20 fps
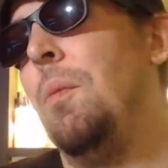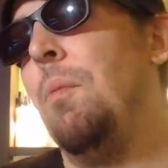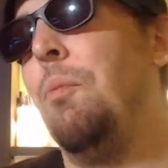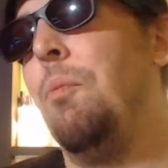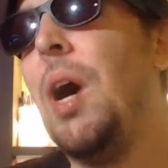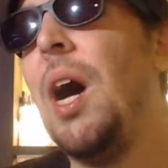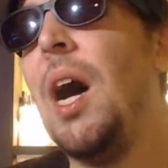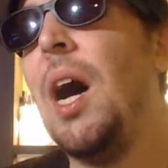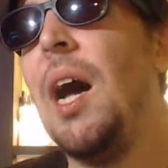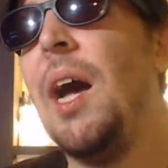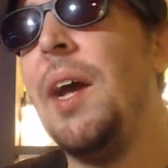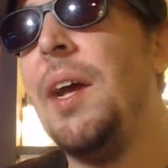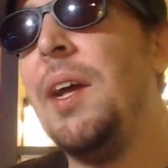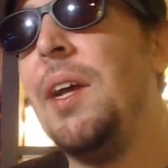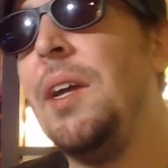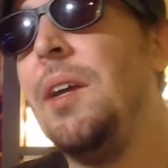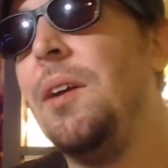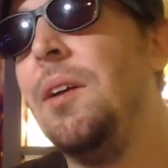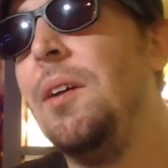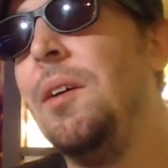
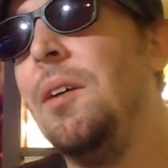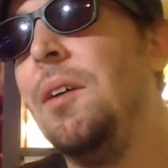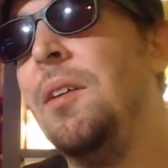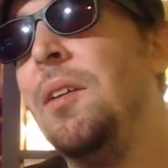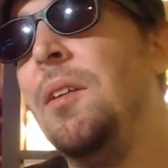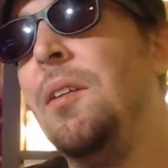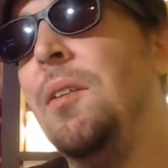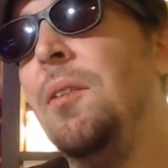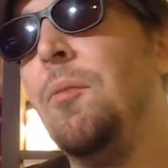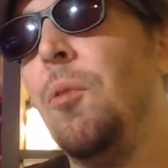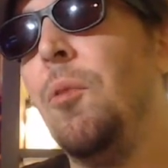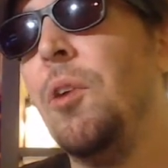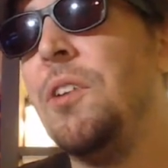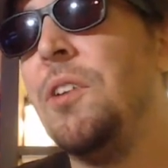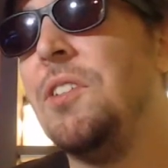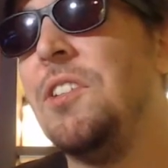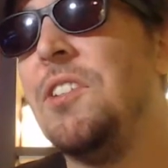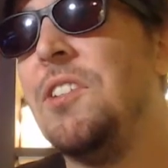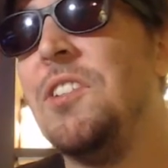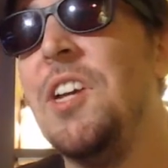by what is
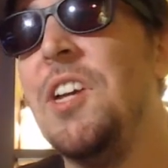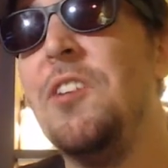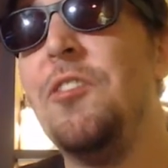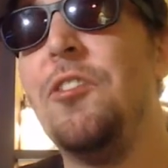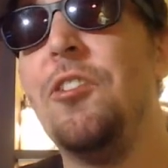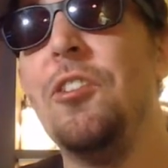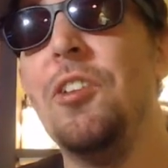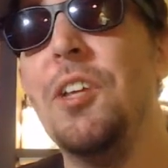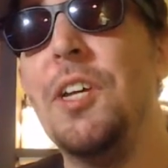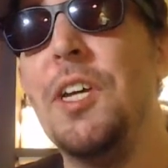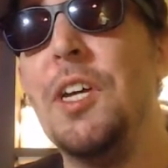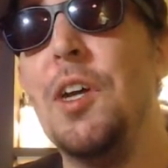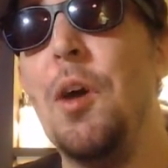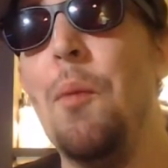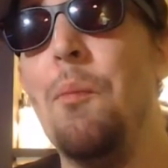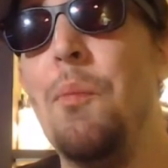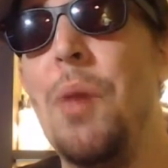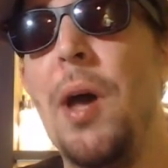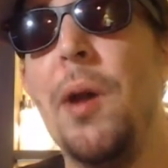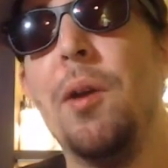essentially a
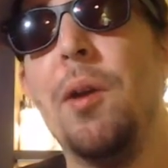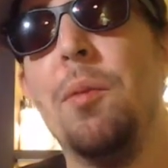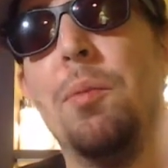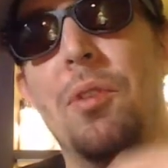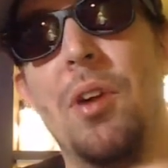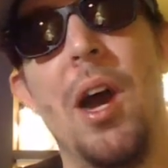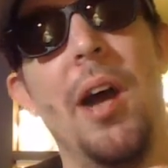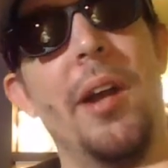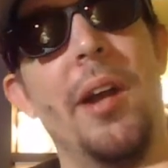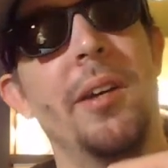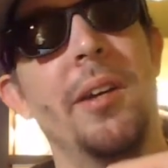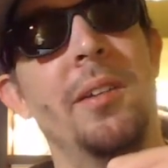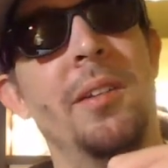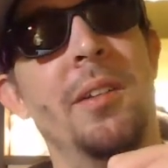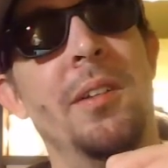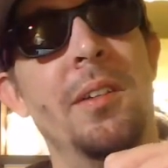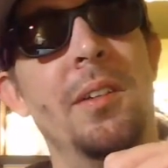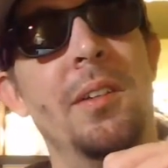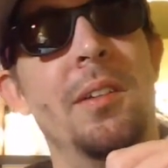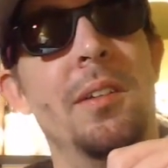better product.
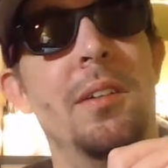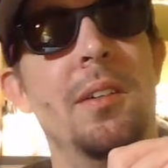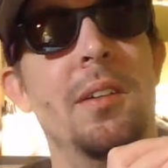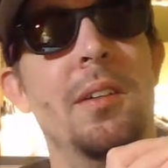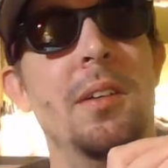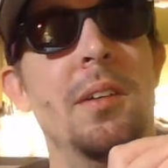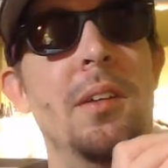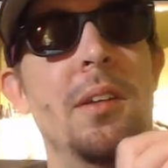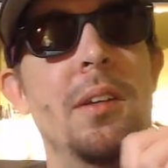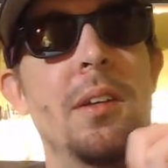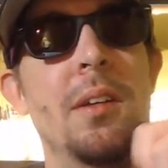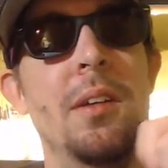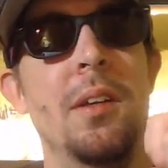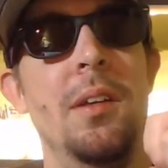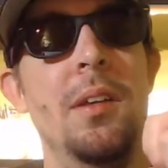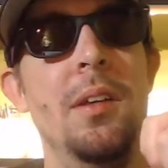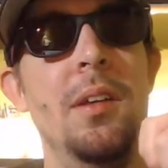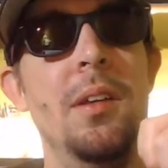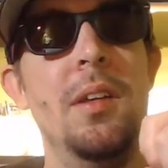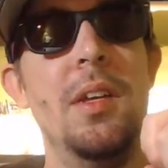
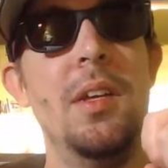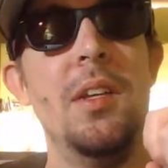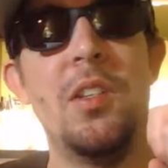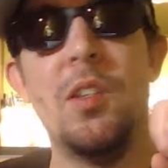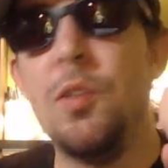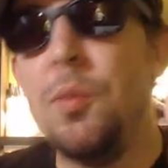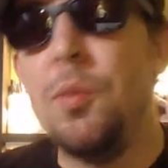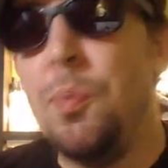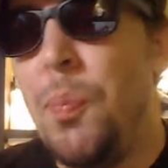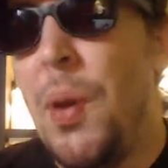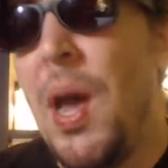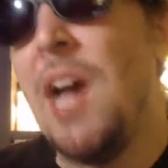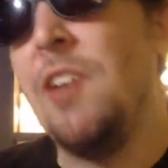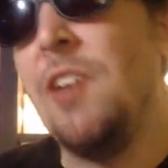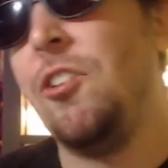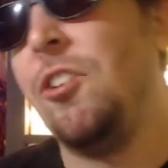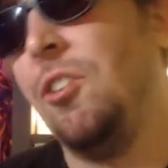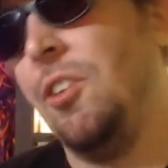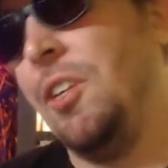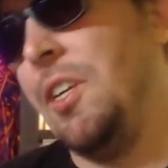
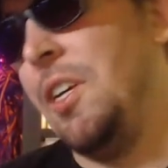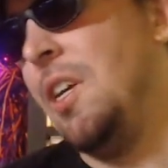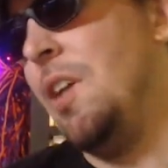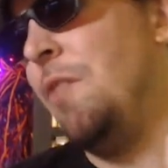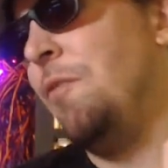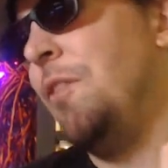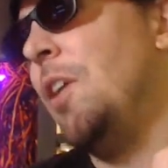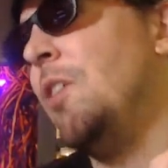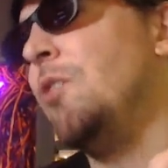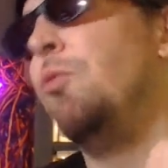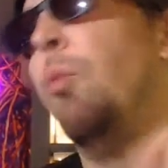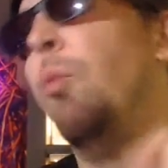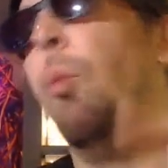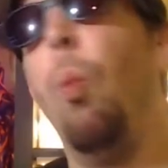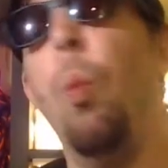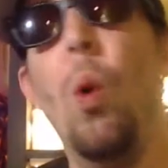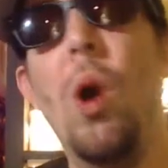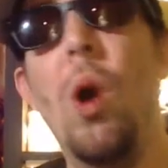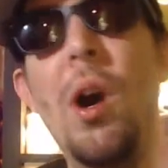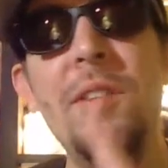Especially if there's
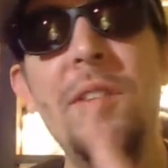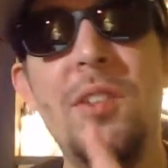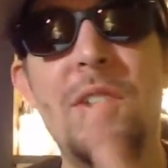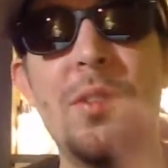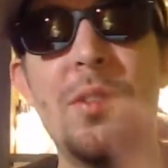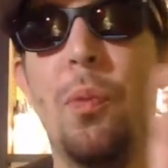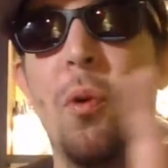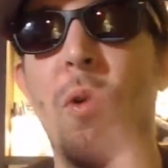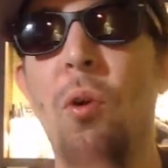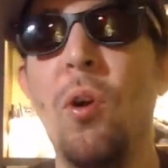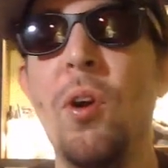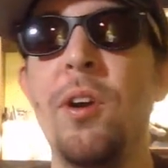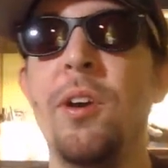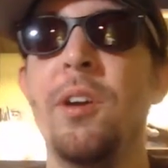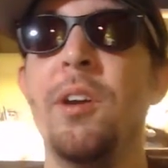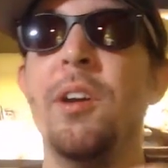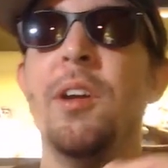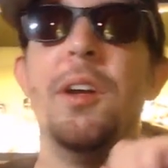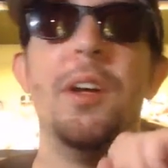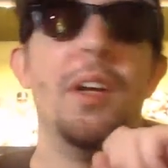one sport
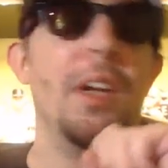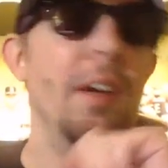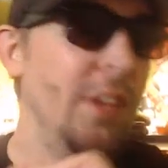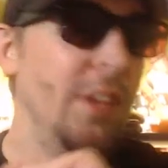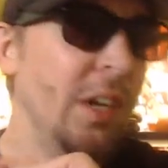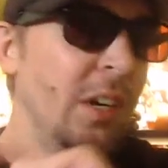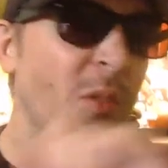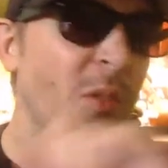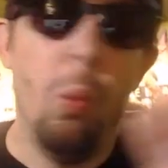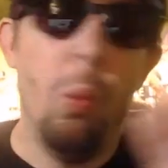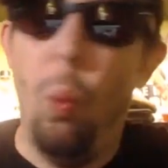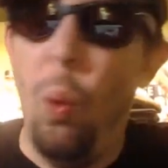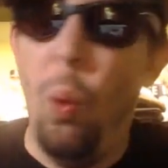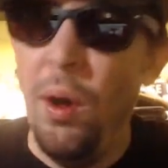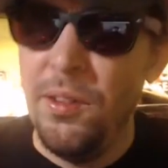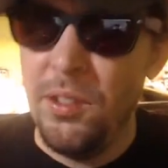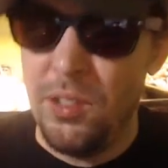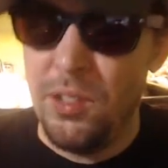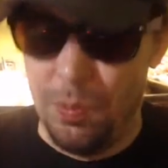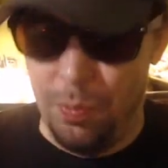
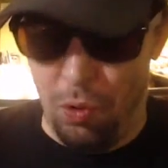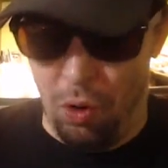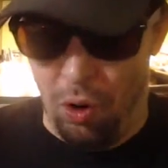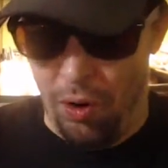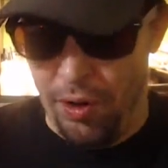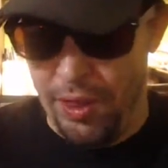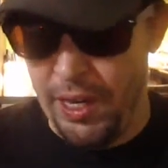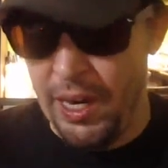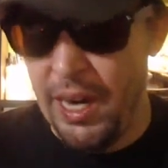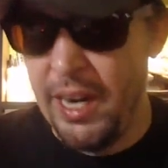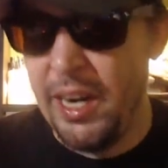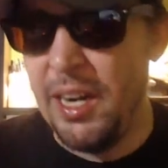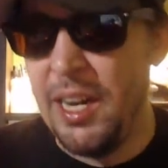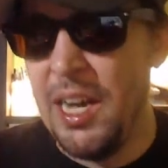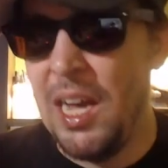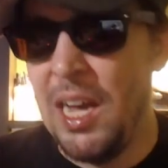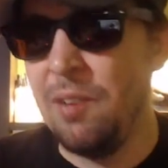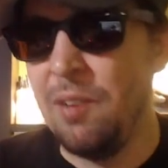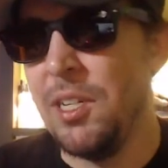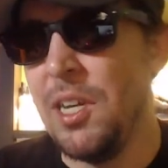that I can
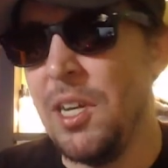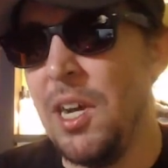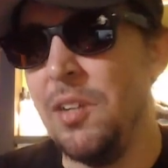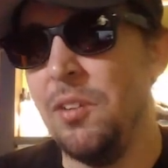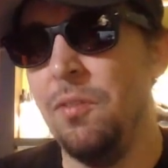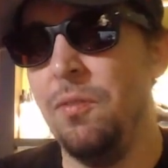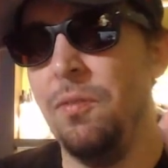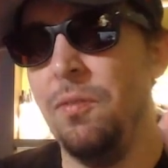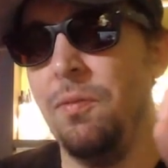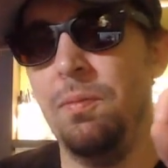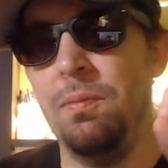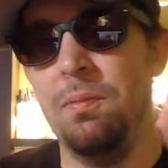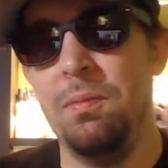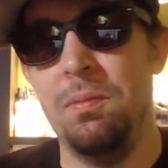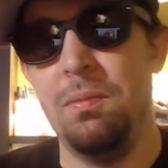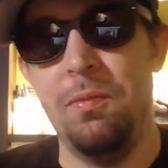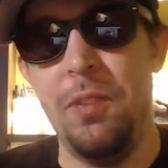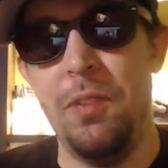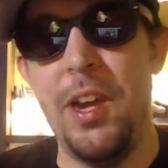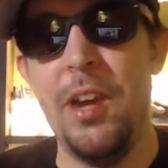advertise
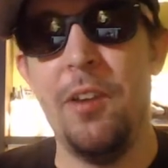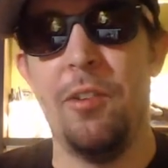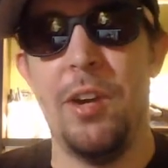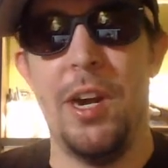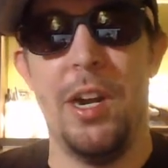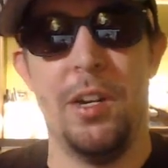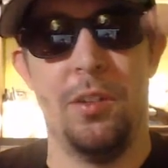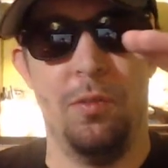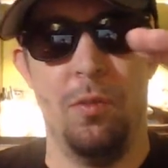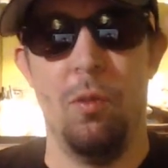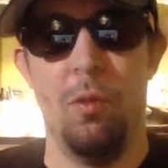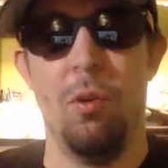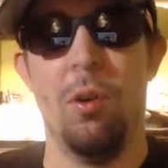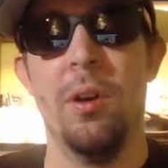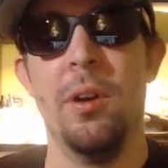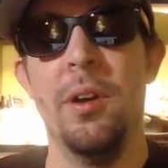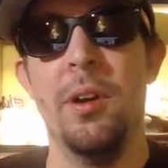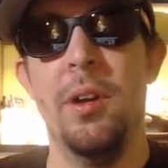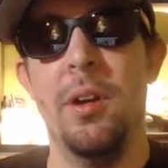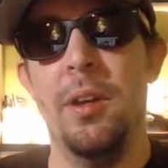Fantrax for,
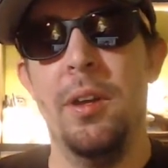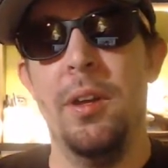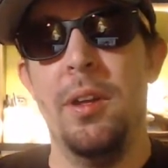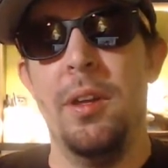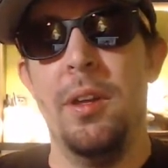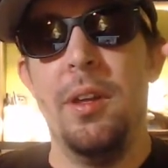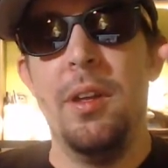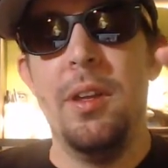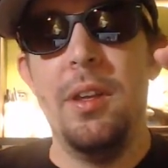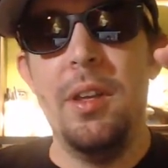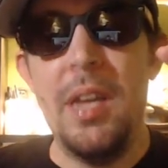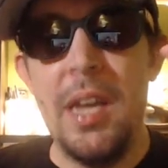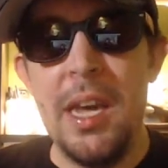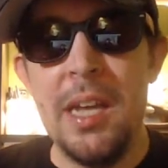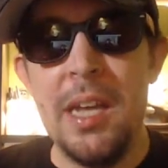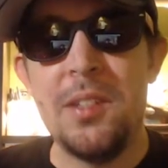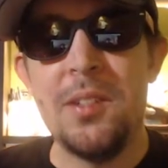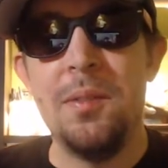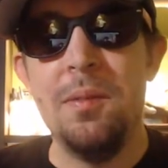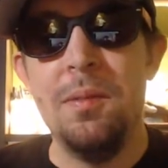
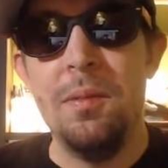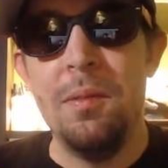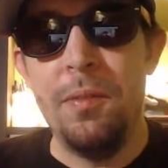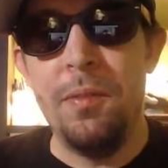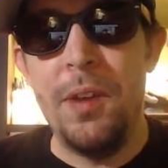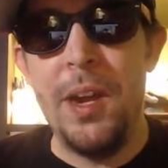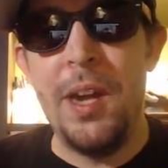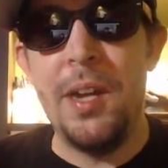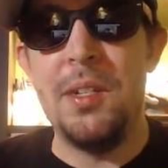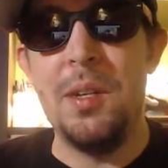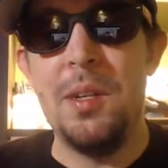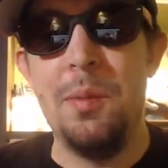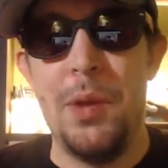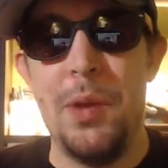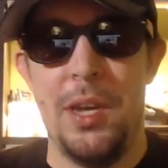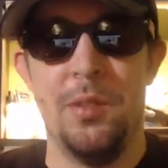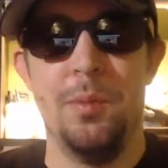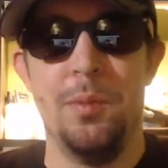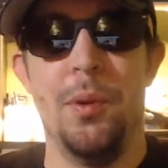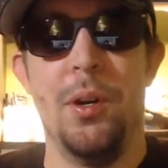it's fantasy
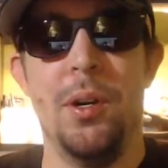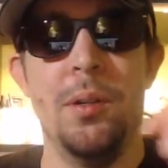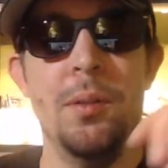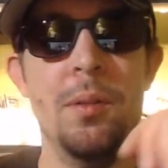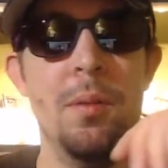baseball,